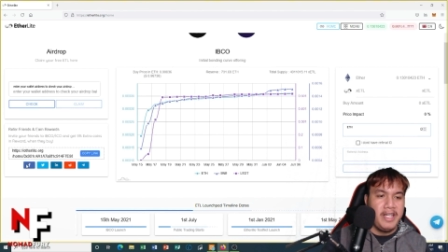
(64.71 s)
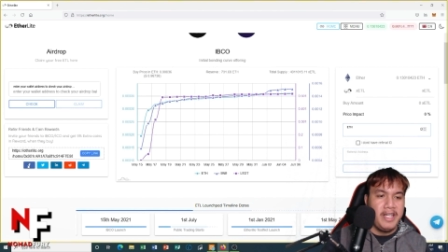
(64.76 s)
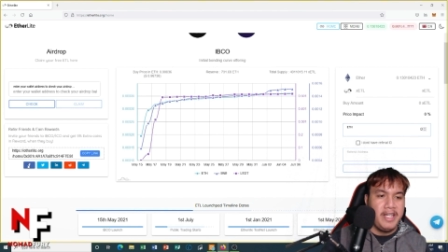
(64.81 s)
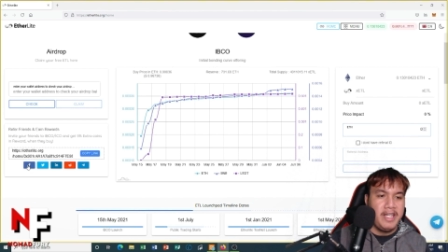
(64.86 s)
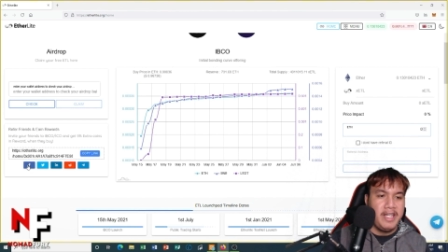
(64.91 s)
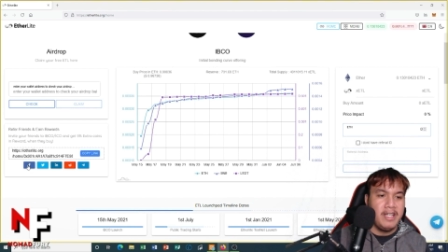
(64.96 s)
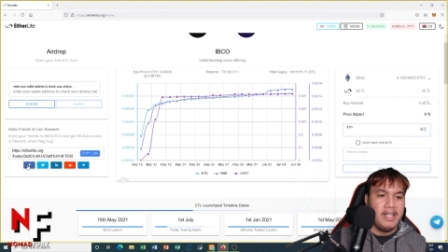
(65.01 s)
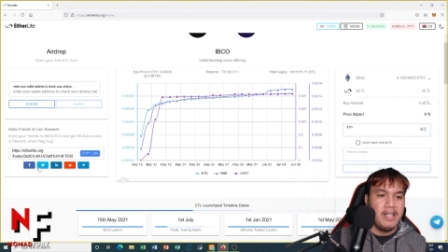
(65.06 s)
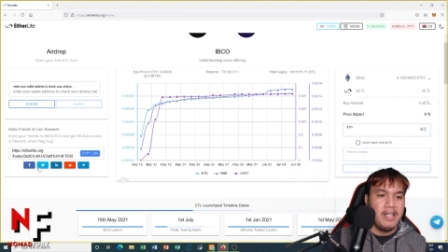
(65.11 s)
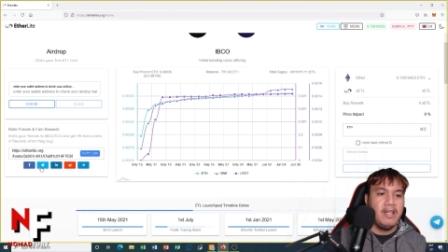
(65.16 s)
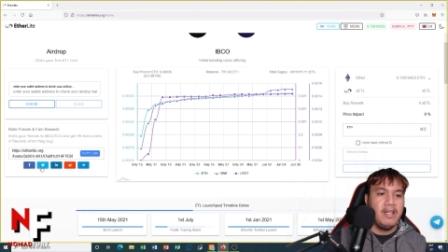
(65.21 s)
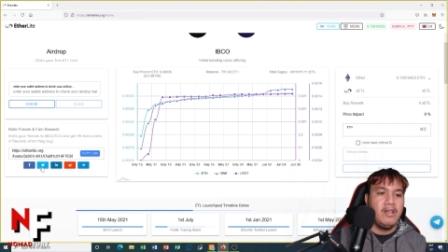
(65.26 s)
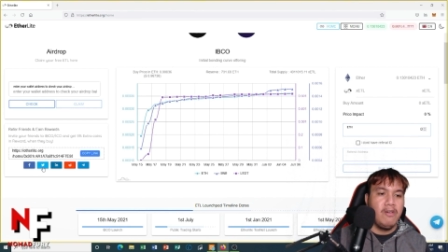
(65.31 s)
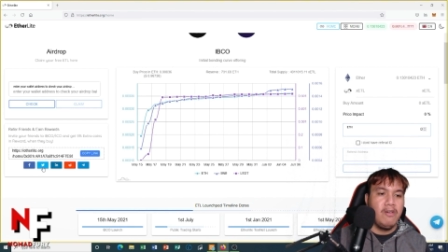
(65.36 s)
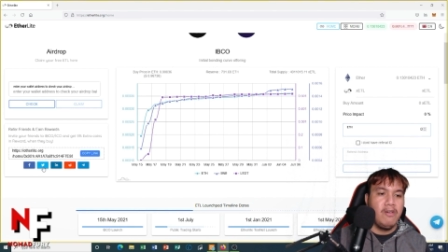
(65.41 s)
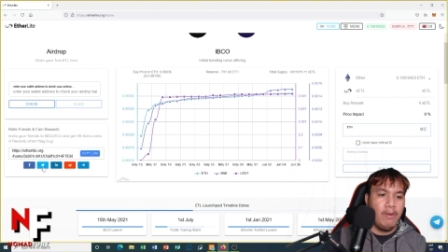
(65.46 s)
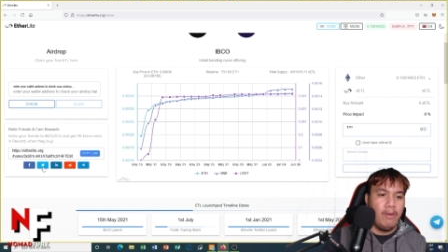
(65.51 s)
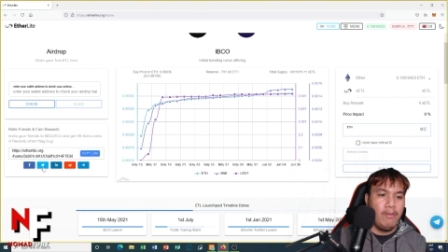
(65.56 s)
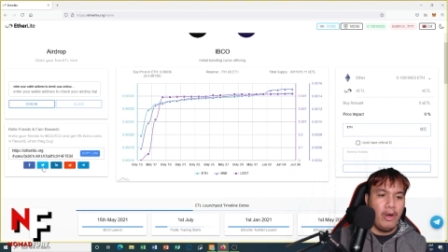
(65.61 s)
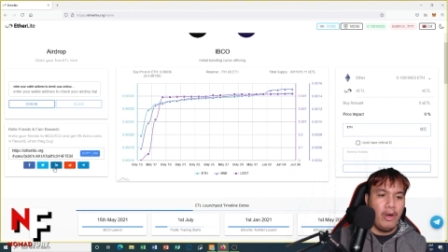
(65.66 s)
promote it
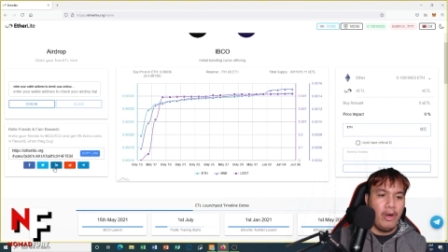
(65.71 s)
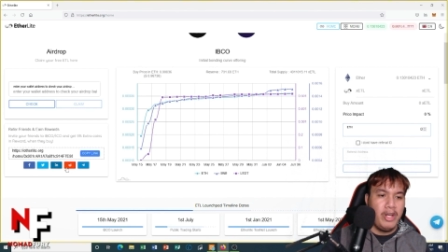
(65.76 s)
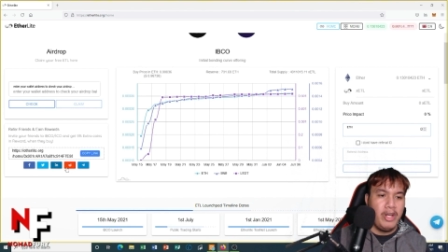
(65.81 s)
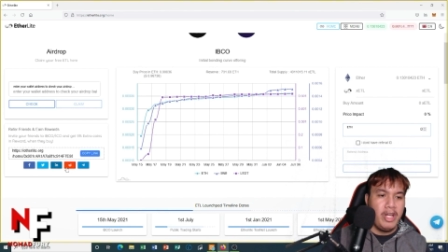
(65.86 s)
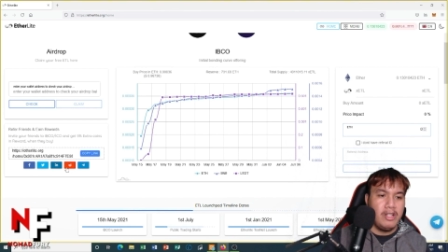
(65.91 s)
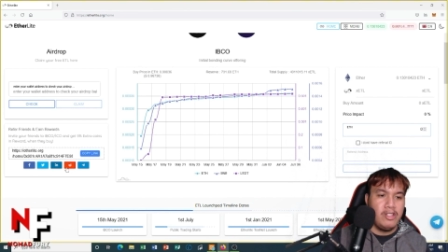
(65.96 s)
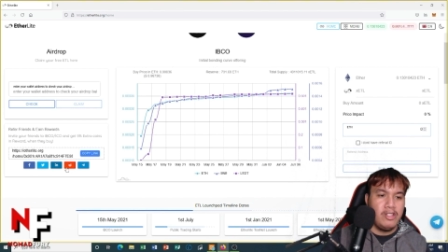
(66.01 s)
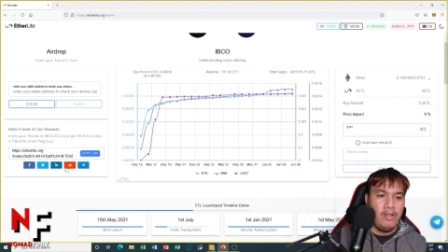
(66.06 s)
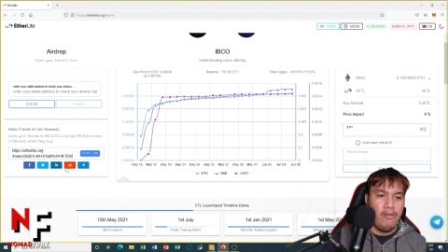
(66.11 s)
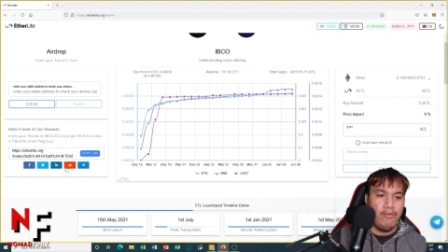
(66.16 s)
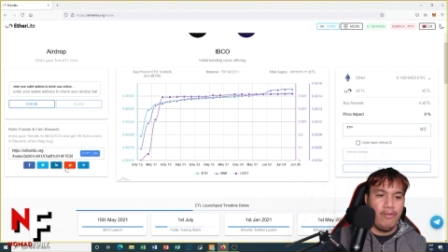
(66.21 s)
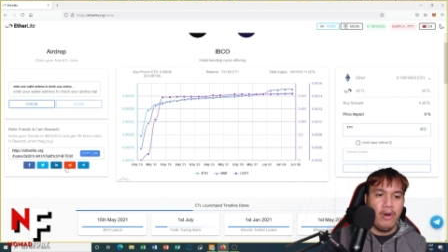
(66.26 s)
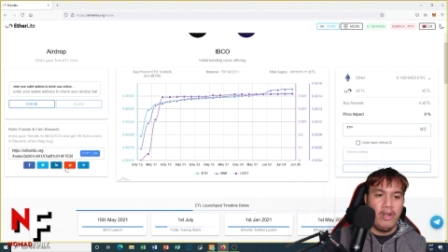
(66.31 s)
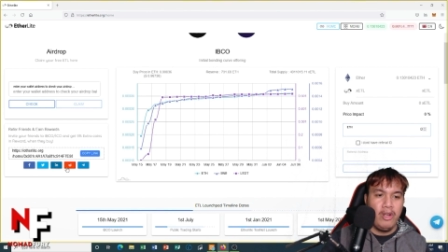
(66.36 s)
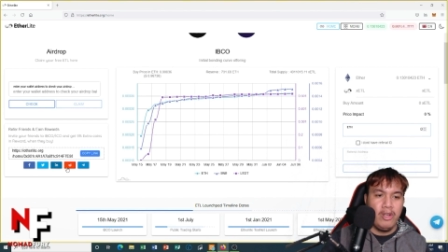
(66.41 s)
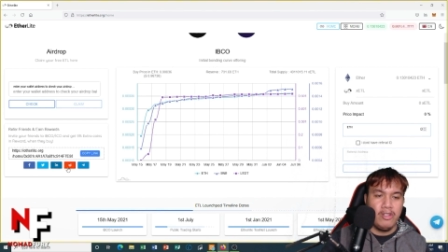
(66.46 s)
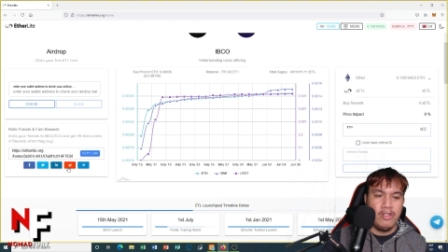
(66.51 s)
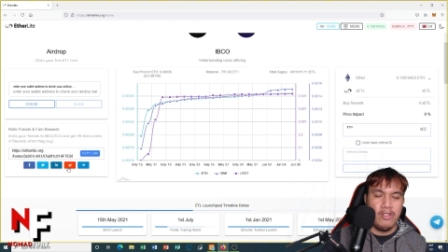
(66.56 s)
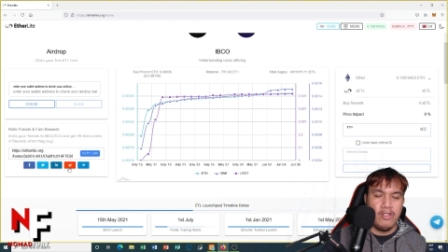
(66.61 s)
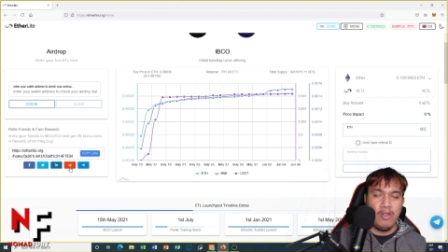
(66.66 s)
to various
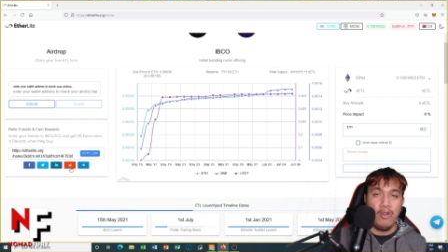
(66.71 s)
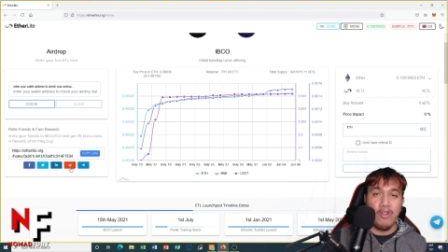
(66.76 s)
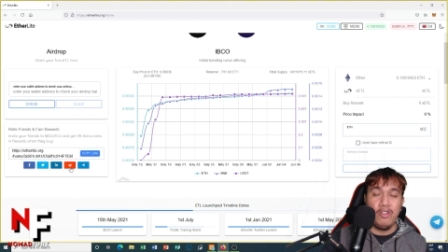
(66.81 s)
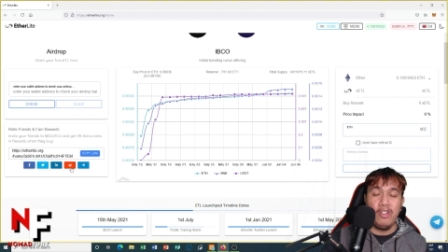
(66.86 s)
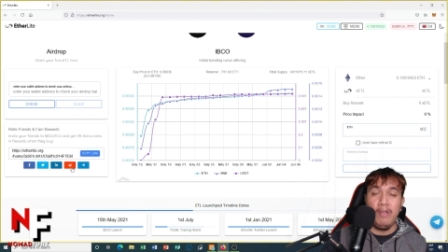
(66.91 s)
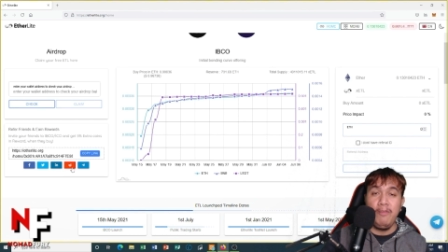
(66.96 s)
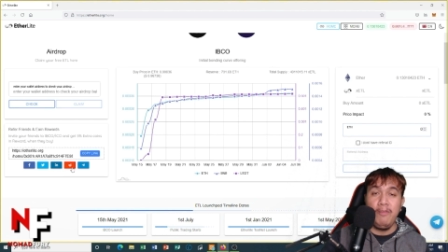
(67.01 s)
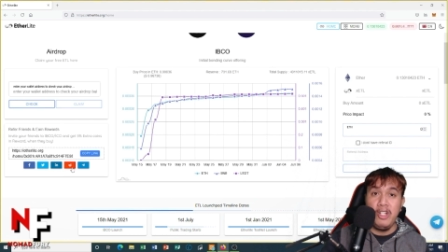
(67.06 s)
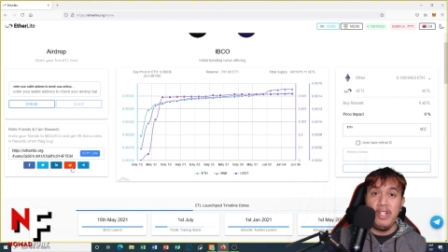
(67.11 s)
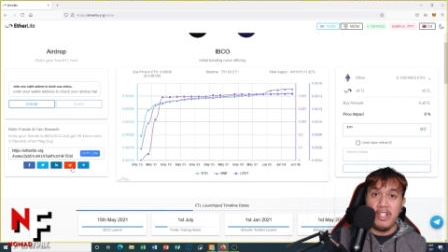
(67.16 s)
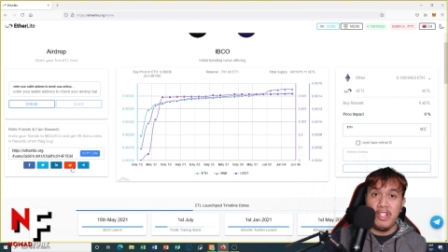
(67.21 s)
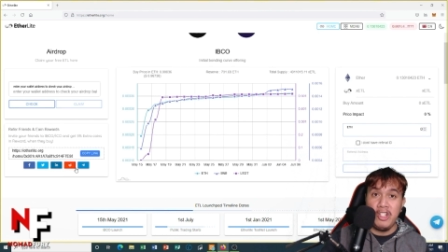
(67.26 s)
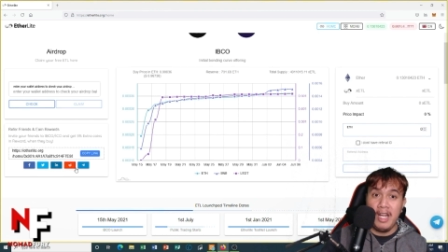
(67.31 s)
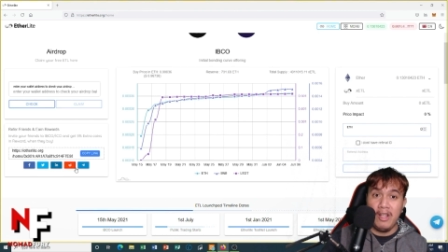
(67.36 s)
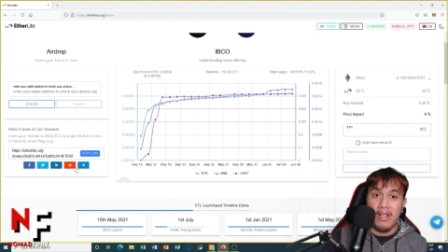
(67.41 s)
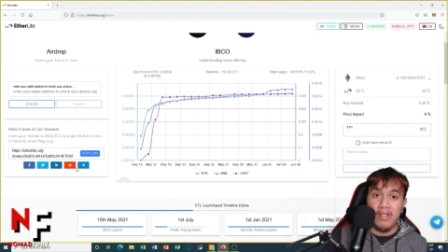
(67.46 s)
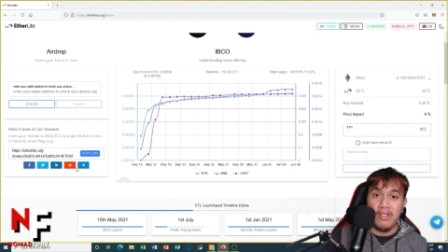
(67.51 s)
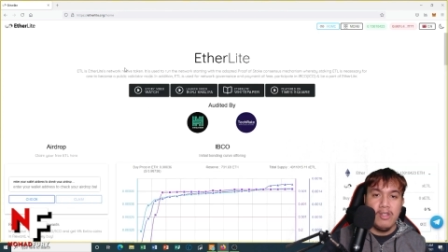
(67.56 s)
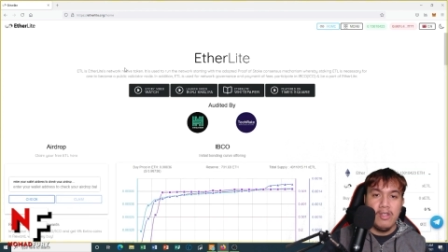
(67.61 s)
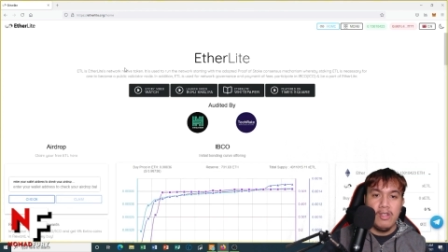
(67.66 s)
social media channels you
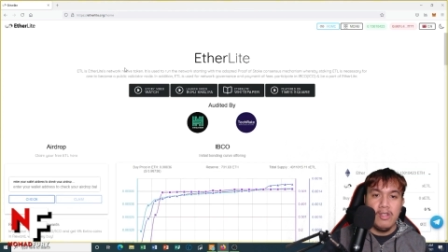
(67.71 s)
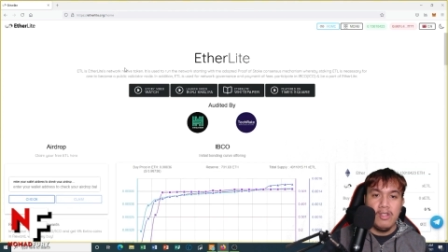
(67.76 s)
have.